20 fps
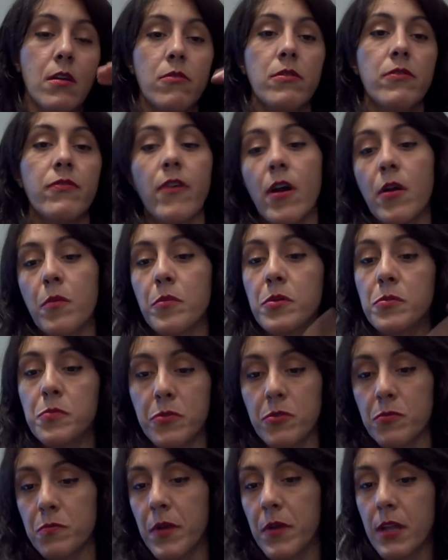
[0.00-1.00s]

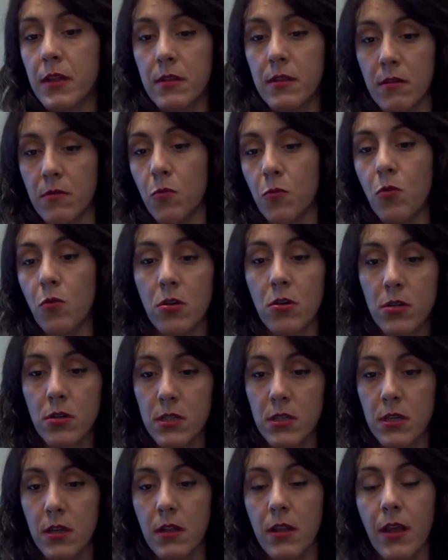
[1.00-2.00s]
refurbishment and
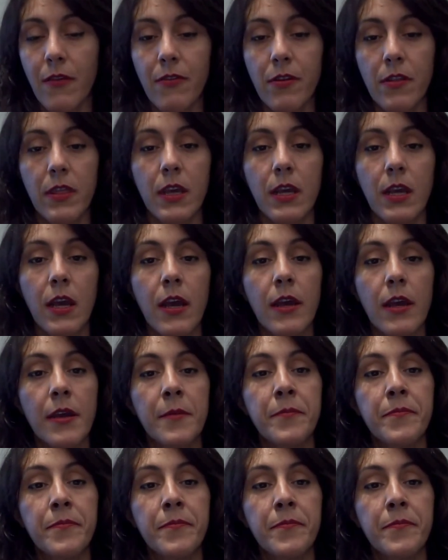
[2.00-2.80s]
works and everything.